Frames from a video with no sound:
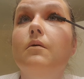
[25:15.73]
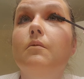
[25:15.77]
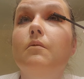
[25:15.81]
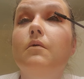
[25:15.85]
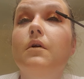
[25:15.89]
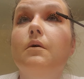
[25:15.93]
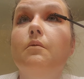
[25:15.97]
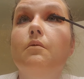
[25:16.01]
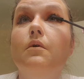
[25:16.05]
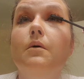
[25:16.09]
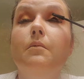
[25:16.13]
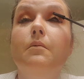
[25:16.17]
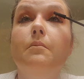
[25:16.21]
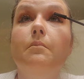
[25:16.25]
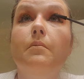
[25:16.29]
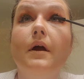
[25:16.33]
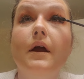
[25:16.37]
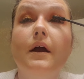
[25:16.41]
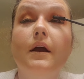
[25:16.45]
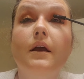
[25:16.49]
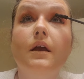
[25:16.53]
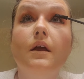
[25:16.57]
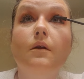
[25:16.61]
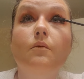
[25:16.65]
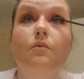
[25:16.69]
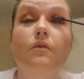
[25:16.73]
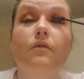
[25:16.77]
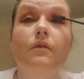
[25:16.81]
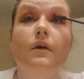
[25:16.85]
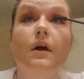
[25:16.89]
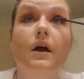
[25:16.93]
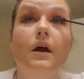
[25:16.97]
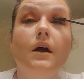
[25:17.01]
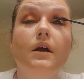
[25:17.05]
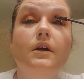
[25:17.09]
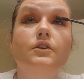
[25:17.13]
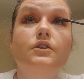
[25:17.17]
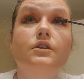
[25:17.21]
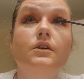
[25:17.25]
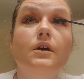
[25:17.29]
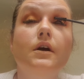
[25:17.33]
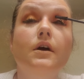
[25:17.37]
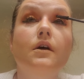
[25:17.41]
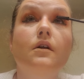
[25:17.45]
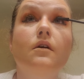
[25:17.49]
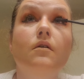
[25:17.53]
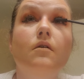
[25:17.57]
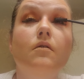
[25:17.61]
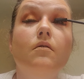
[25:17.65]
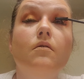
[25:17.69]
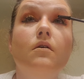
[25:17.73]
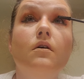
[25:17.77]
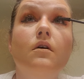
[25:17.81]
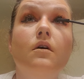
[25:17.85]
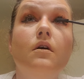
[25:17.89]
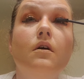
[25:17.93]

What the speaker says: when I went back in with the eyeshadow,